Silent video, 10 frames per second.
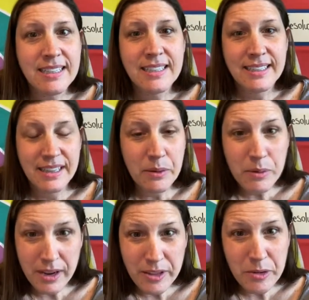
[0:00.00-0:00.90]
there
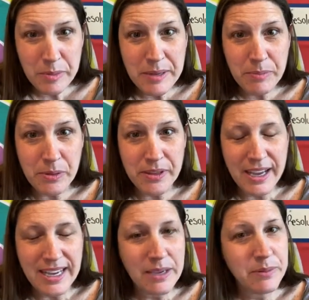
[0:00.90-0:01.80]
were other people that
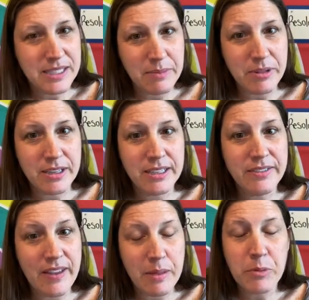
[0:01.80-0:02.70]
he was able to
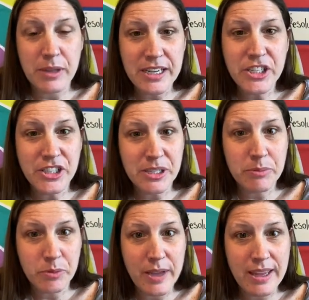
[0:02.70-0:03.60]
develop
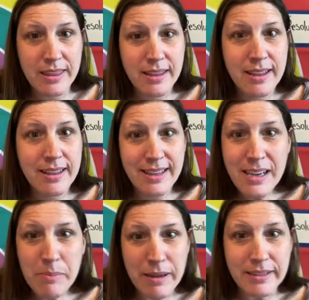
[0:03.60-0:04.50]
relationships with. Think
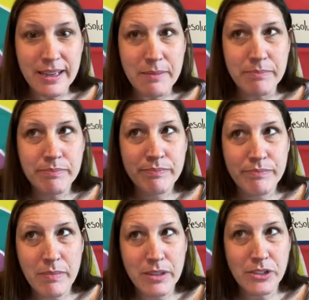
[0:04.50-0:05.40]
about them.
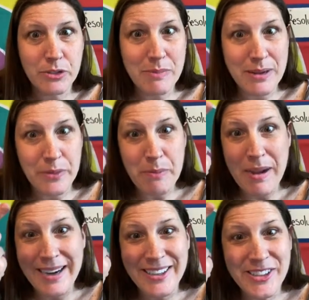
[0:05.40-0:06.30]
Monster Mouth
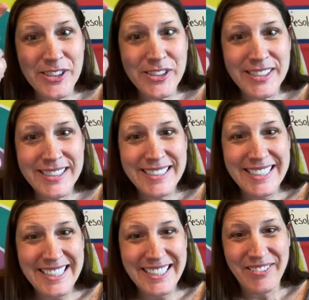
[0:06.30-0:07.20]
Myers,
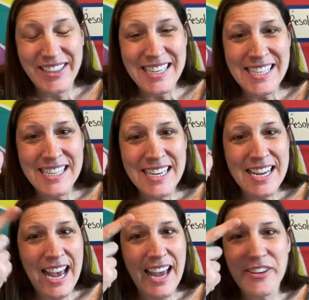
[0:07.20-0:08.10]
even.
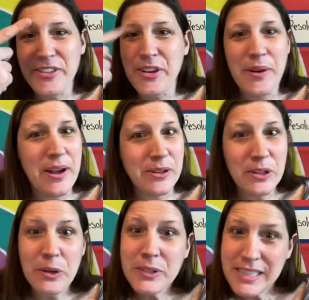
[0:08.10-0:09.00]
I don't know how
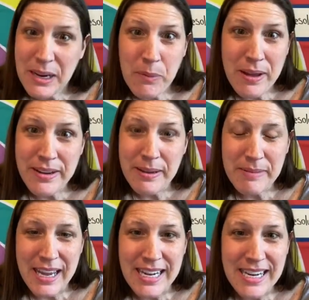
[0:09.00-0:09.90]
close they wound up
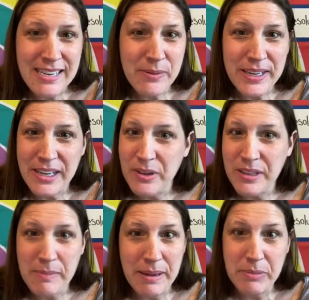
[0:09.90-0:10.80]
getting. We can
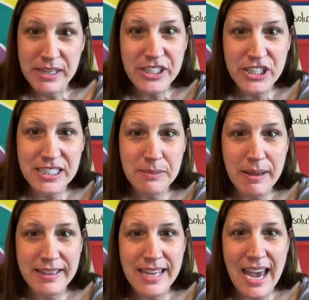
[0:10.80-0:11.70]
only make predictions
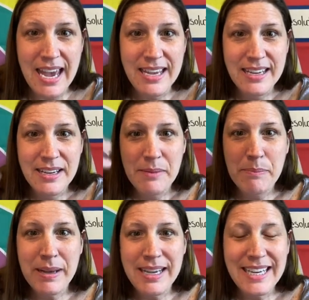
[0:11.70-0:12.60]
about that.
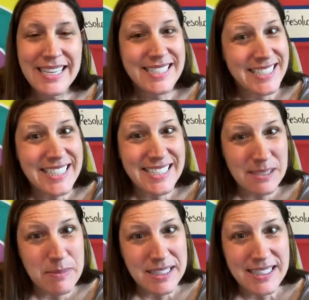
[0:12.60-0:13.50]
But he did get
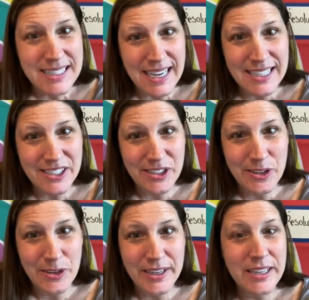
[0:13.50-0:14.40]
some insight to
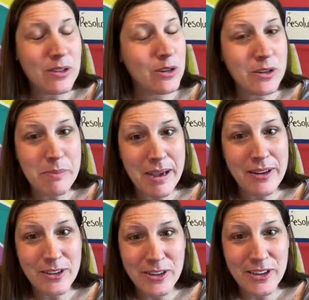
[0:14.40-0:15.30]
her. He learned about
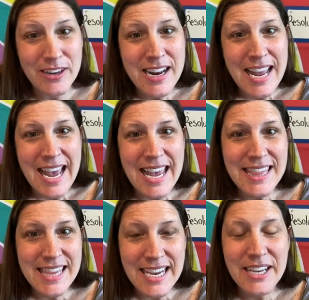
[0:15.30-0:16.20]
her, and
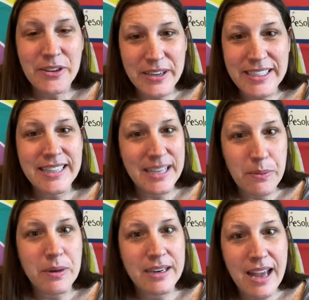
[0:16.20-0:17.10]
they agreed that they
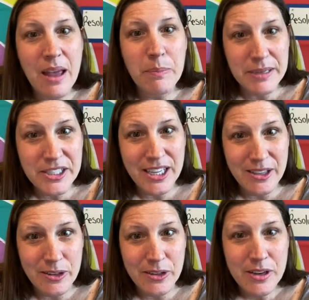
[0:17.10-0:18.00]
were going to help each
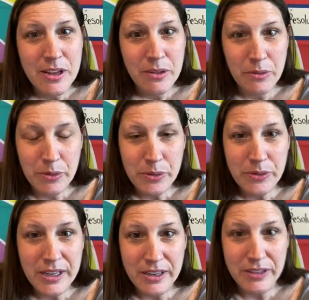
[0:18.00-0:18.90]
other through
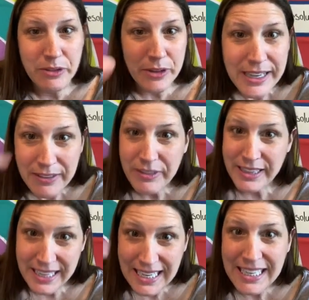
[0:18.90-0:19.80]
their grief that
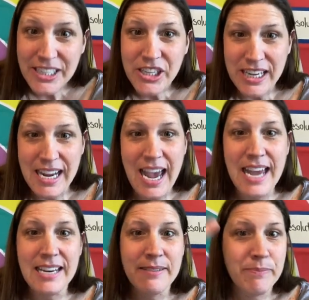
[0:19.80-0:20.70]
they each had
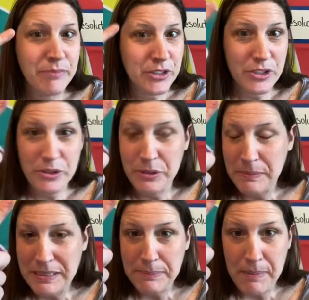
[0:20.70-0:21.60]
had. So there's
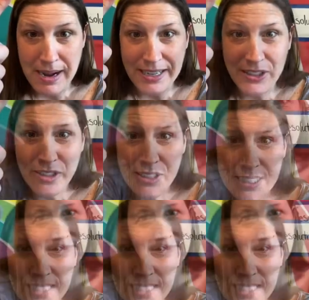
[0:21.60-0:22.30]
Miss Myers.